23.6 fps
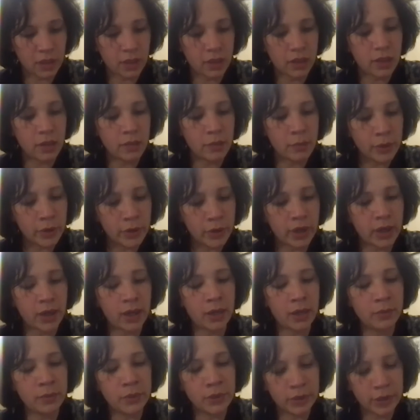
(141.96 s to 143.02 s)
The book I
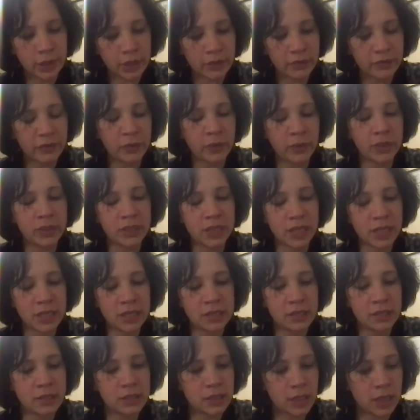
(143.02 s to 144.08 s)
am looking for takes
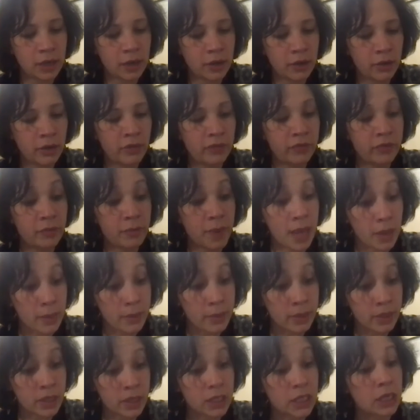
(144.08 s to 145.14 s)
its title from
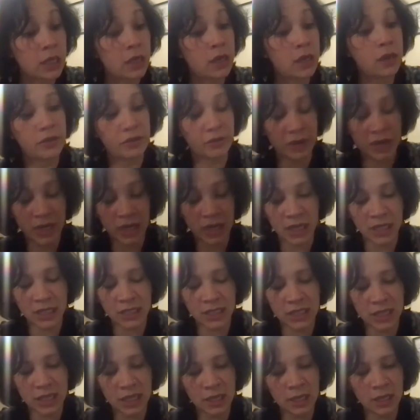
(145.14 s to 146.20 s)
Habakkuk
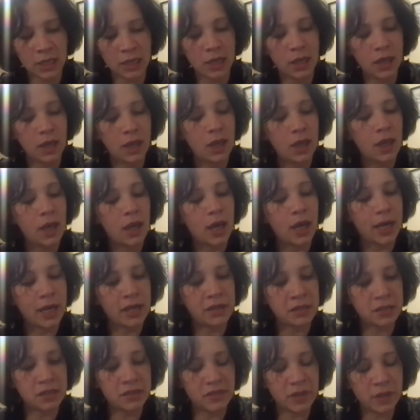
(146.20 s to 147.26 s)
3:19,
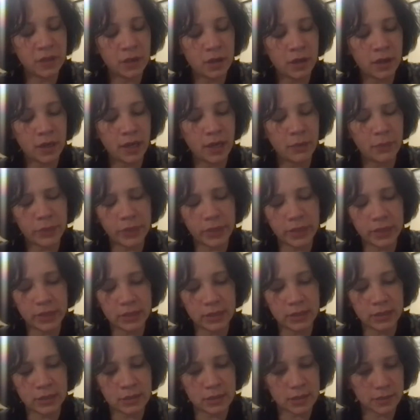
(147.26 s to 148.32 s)
Hinds feet on high
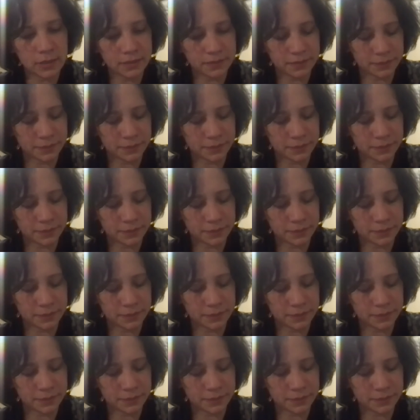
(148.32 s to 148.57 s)
places.